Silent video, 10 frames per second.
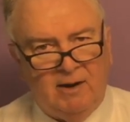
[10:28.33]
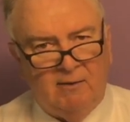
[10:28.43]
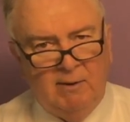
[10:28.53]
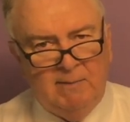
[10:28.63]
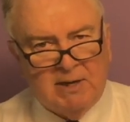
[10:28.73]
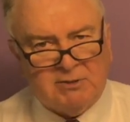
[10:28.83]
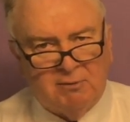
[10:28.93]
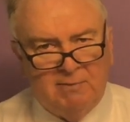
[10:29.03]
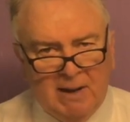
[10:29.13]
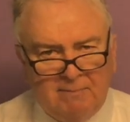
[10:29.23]
We must
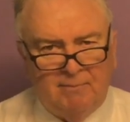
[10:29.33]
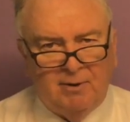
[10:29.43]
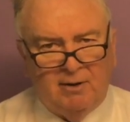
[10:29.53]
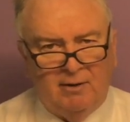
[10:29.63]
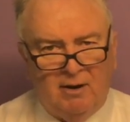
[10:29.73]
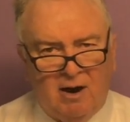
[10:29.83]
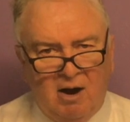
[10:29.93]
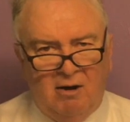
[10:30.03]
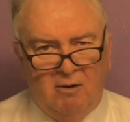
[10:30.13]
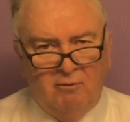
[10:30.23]
remember
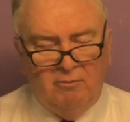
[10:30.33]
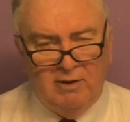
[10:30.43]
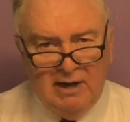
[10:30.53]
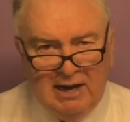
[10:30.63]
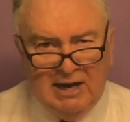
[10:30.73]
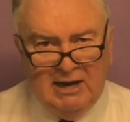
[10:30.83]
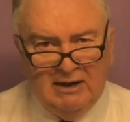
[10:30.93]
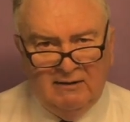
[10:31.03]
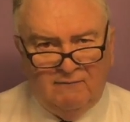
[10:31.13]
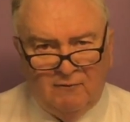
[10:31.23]
our own
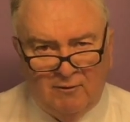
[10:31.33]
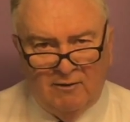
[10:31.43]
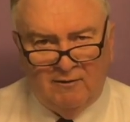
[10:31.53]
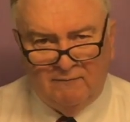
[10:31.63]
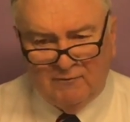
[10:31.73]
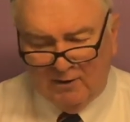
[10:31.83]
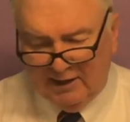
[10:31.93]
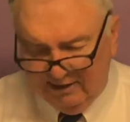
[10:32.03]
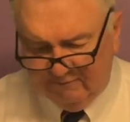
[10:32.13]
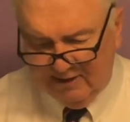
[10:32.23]
need for
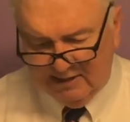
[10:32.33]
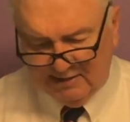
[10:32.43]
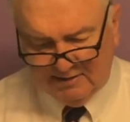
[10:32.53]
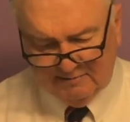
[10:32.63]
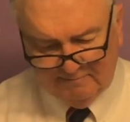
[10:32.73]
forgiveness.